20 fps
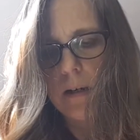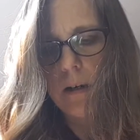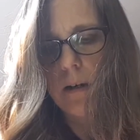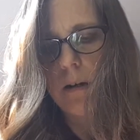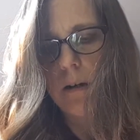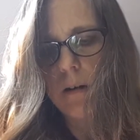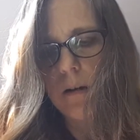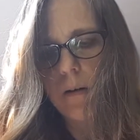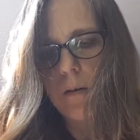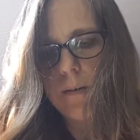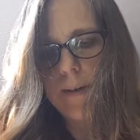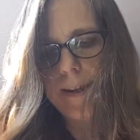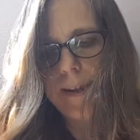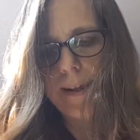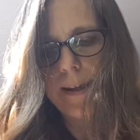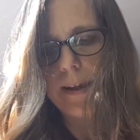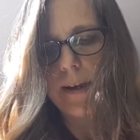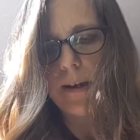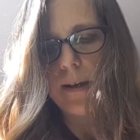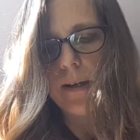Oh
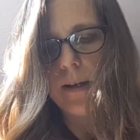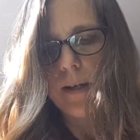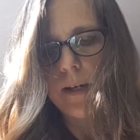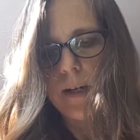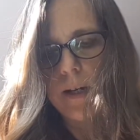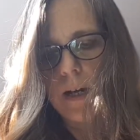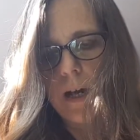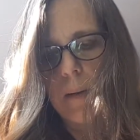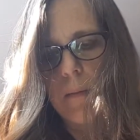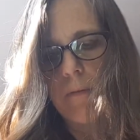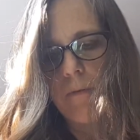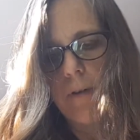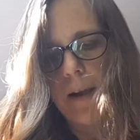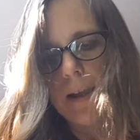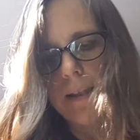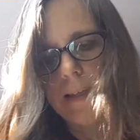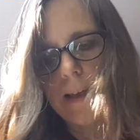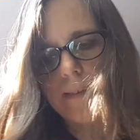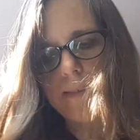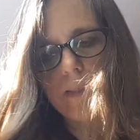dear, I'm
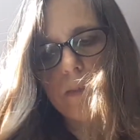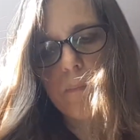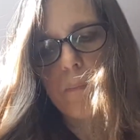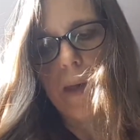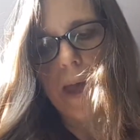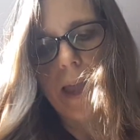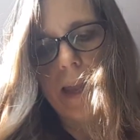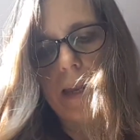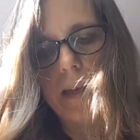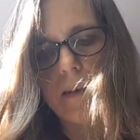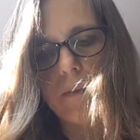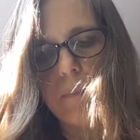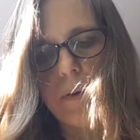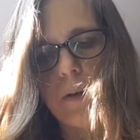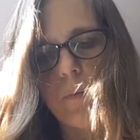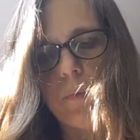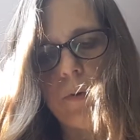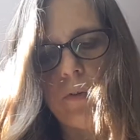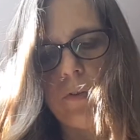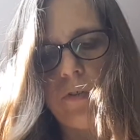afraid that's the paint, but
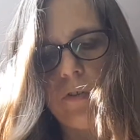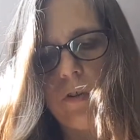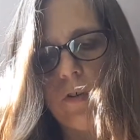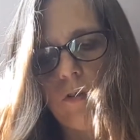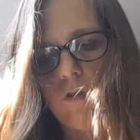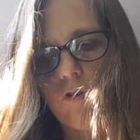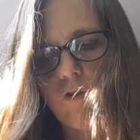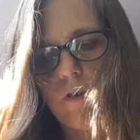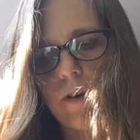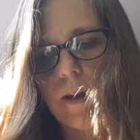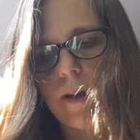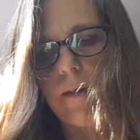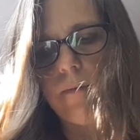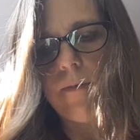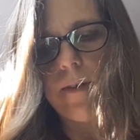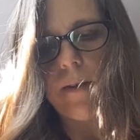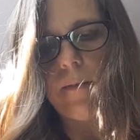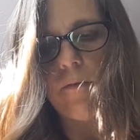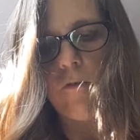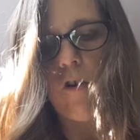it will soon dry,
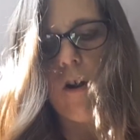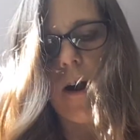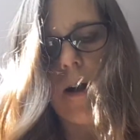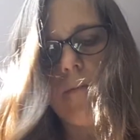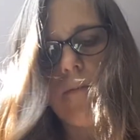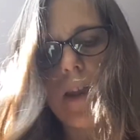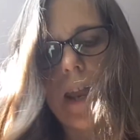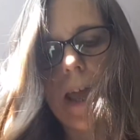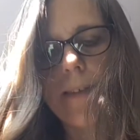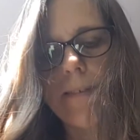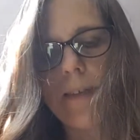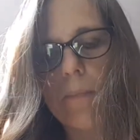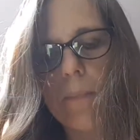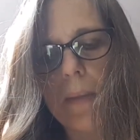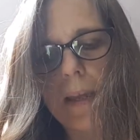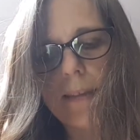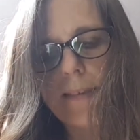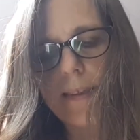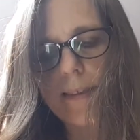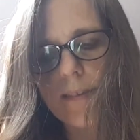Vanessa,
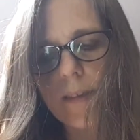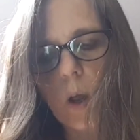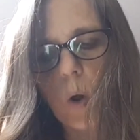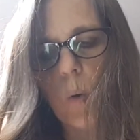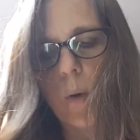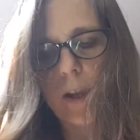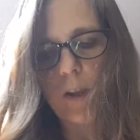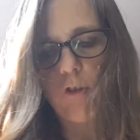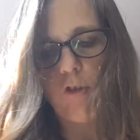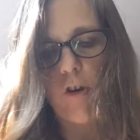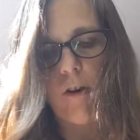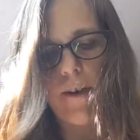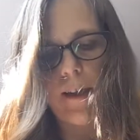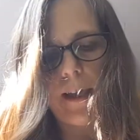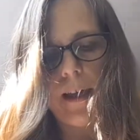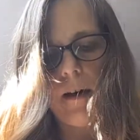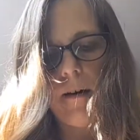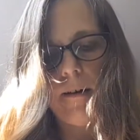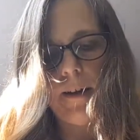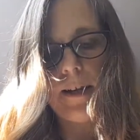because it's a quick-drying
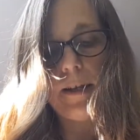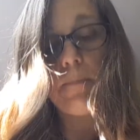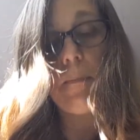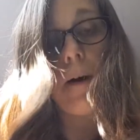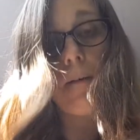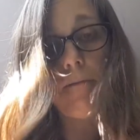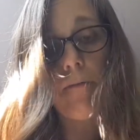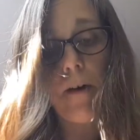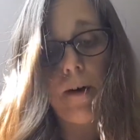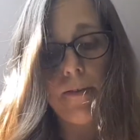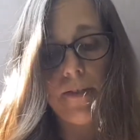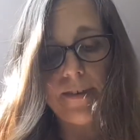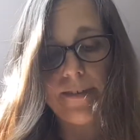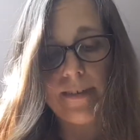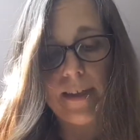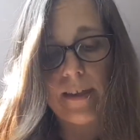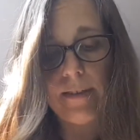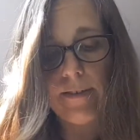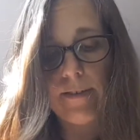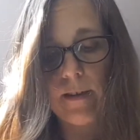kind. My father
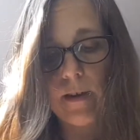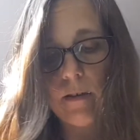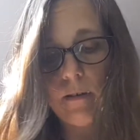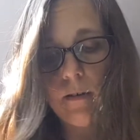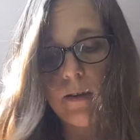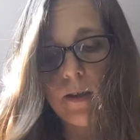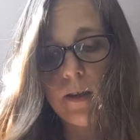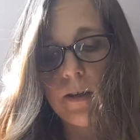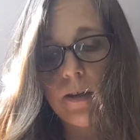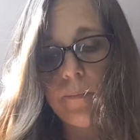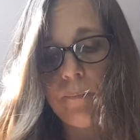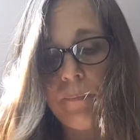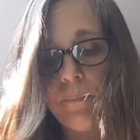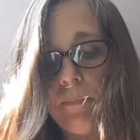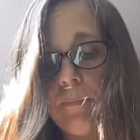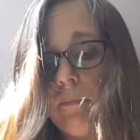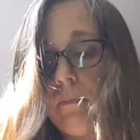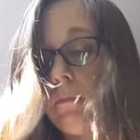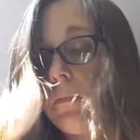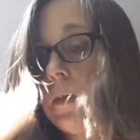said so.
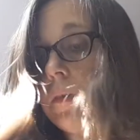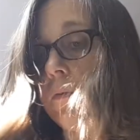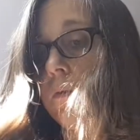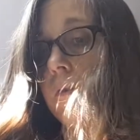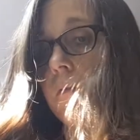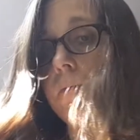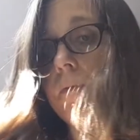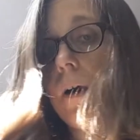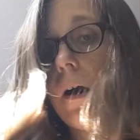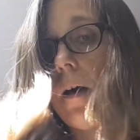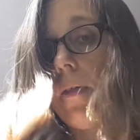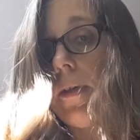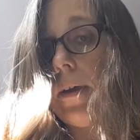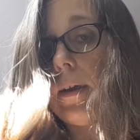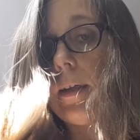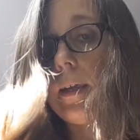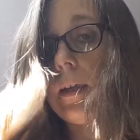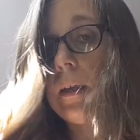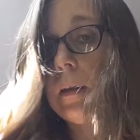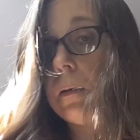Is your
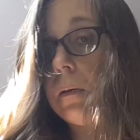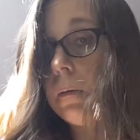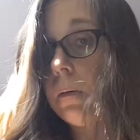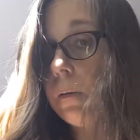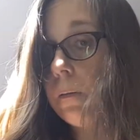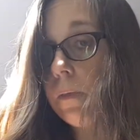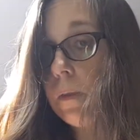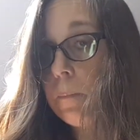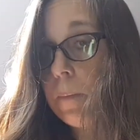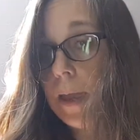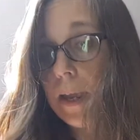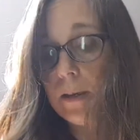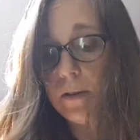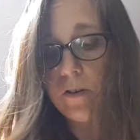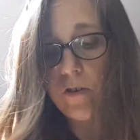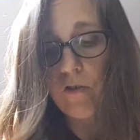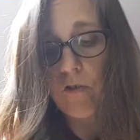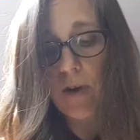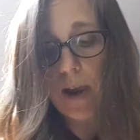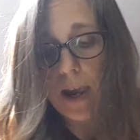father in the paint
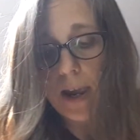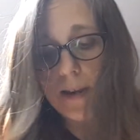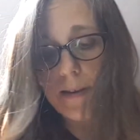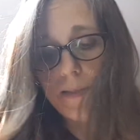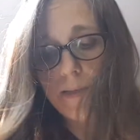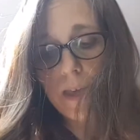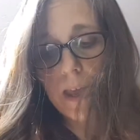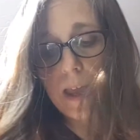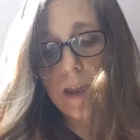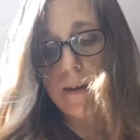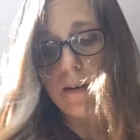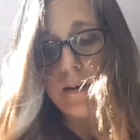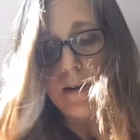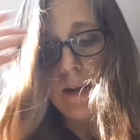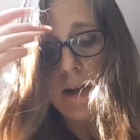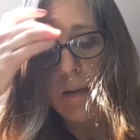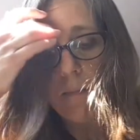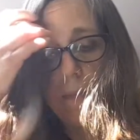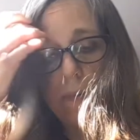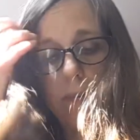trade, then,
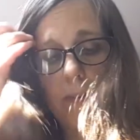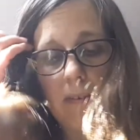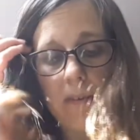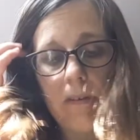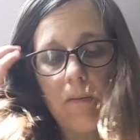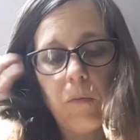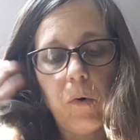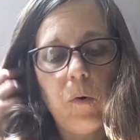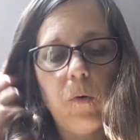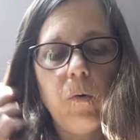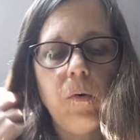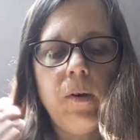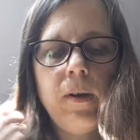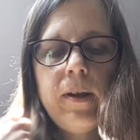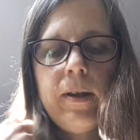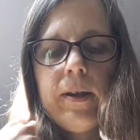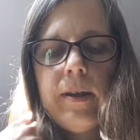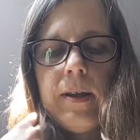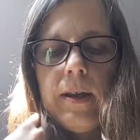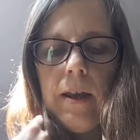Mrs. Small?
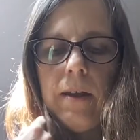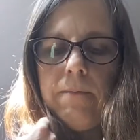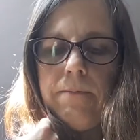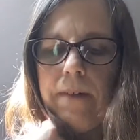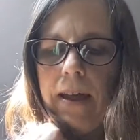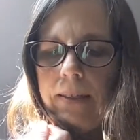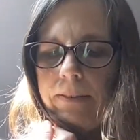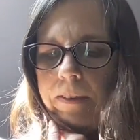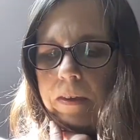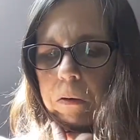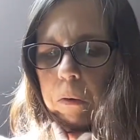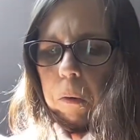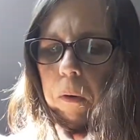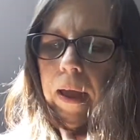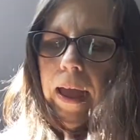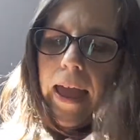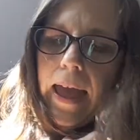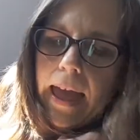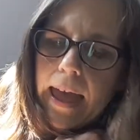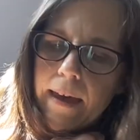And fancy
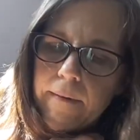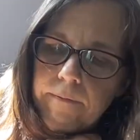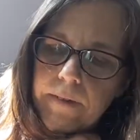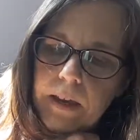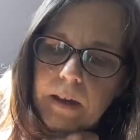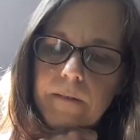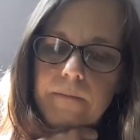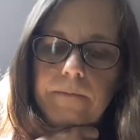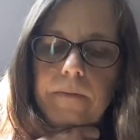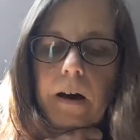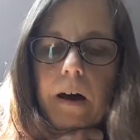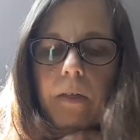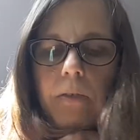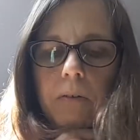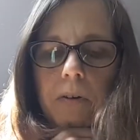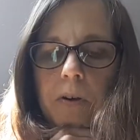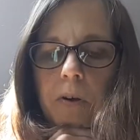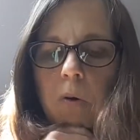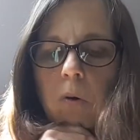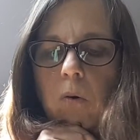your having a
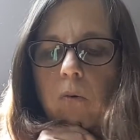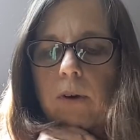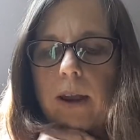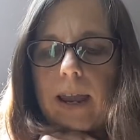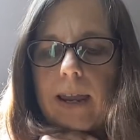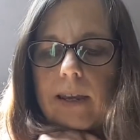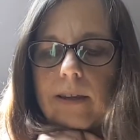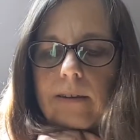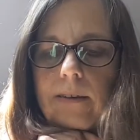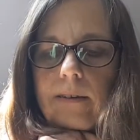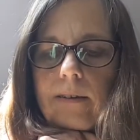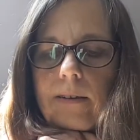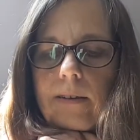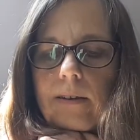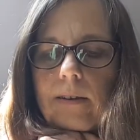father at your age.